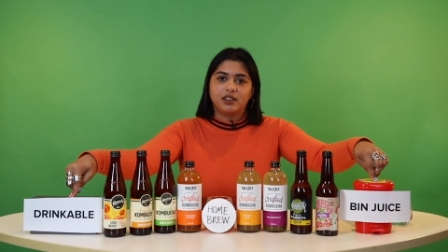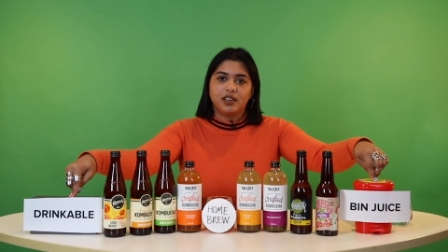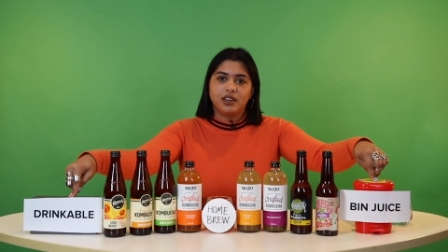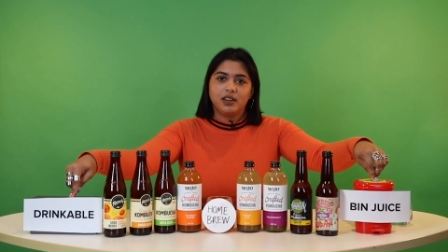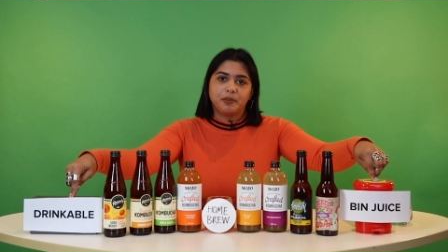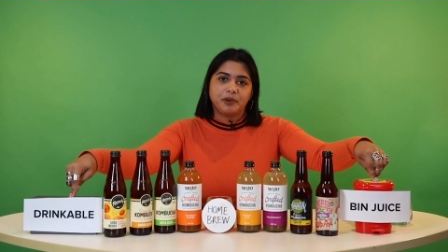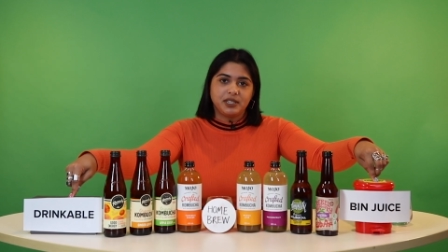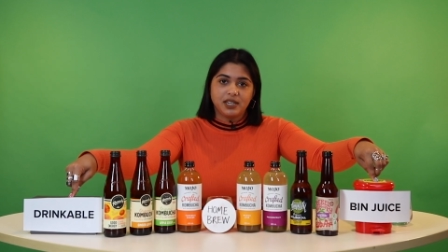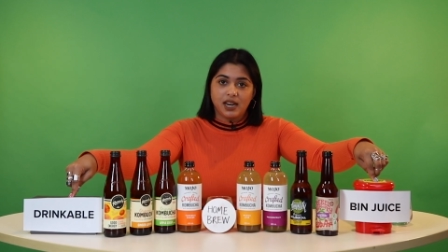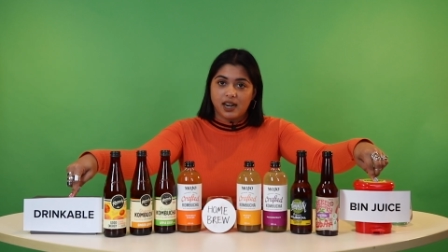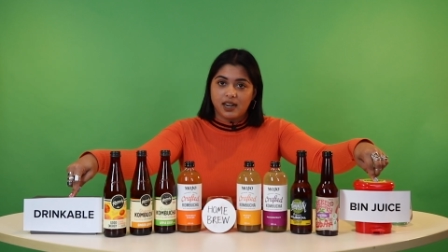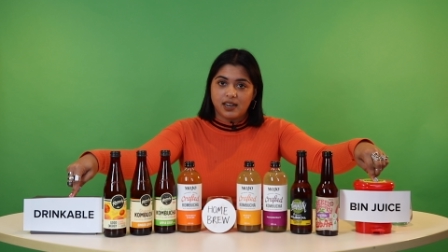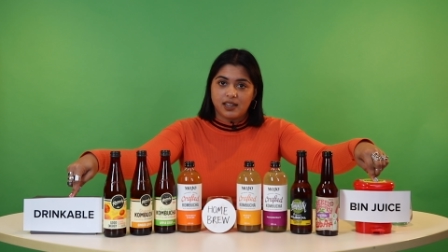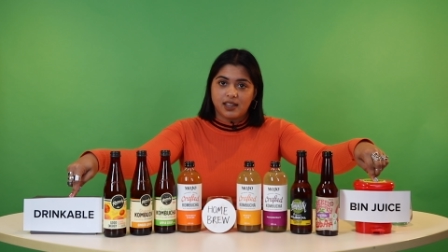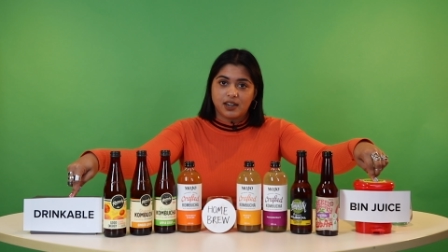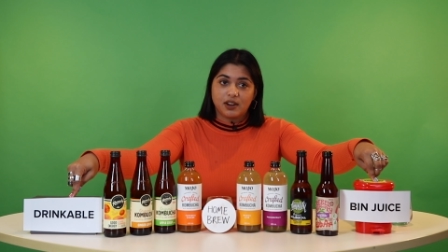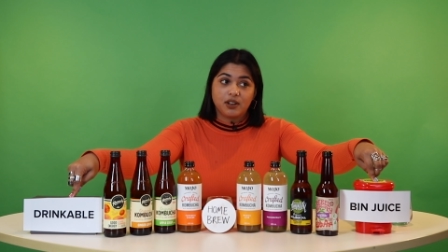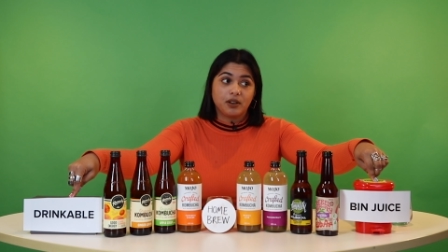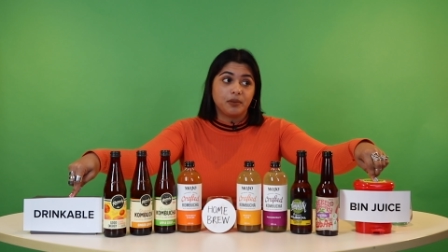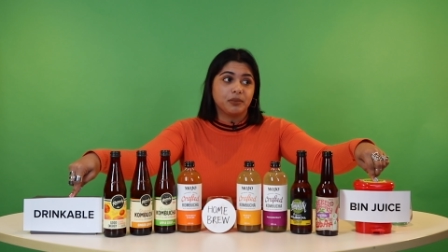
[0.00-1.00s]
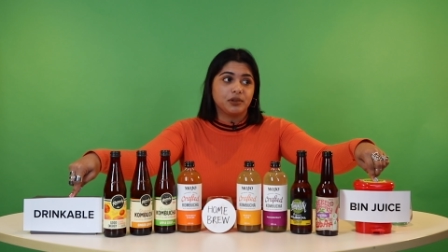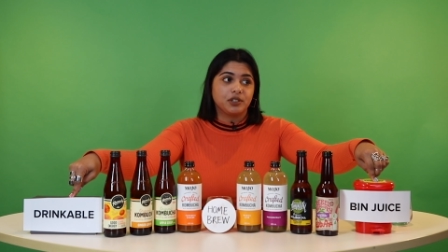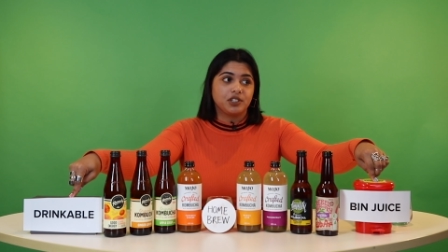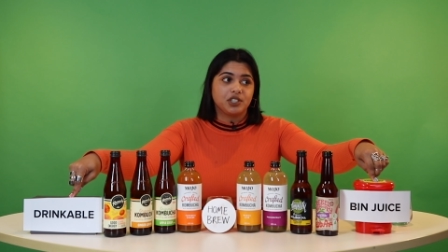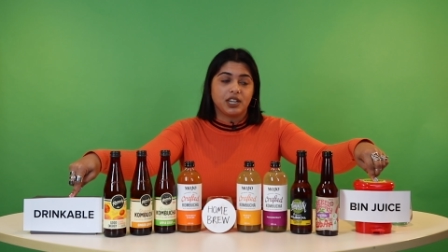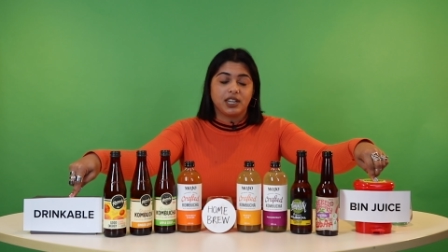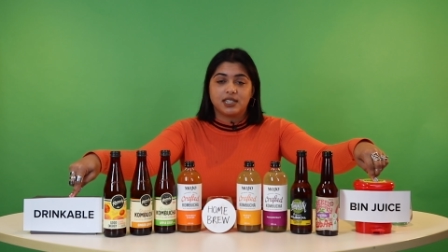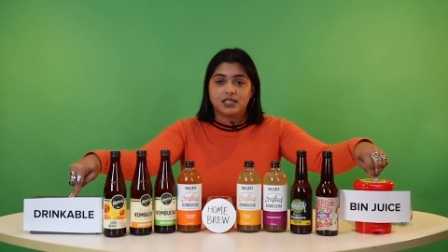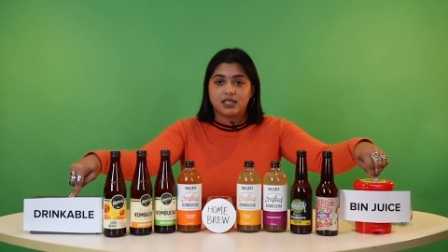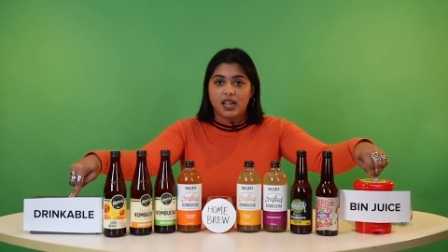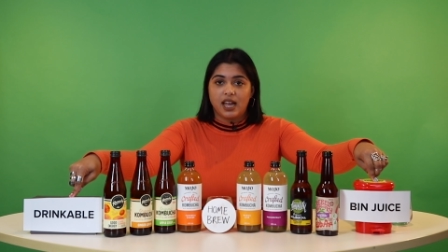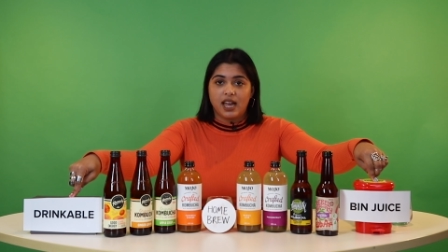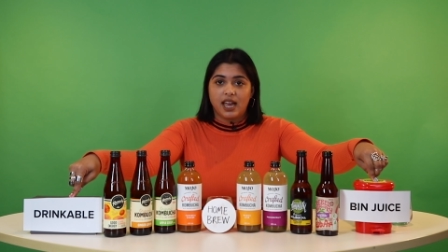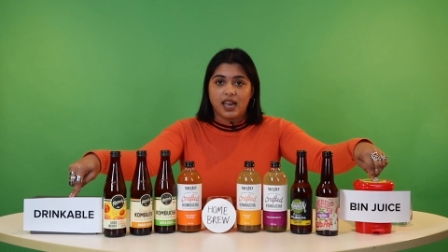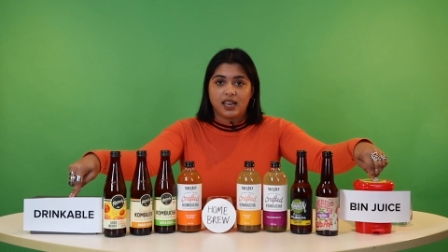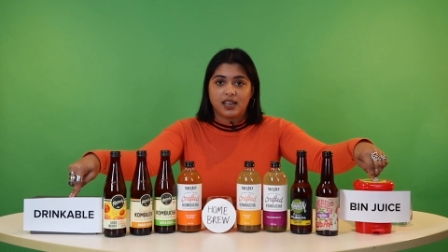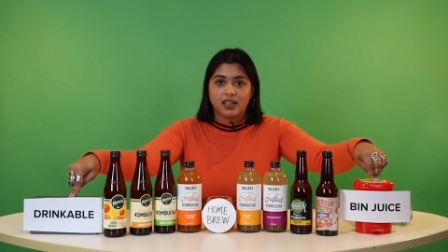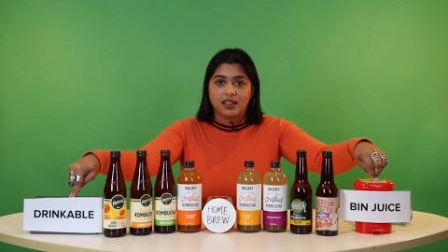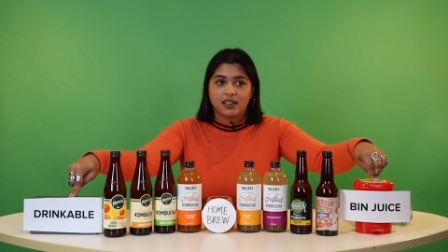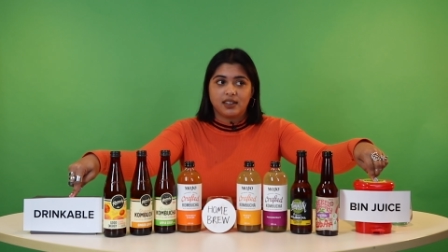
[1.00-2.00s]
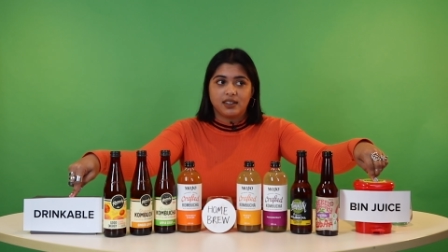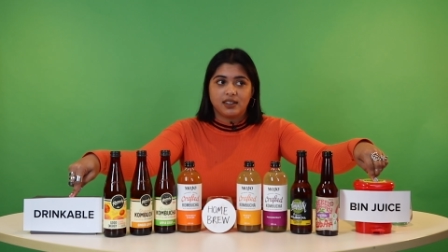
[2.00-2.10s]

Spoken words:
gonna pretend that kombucha is like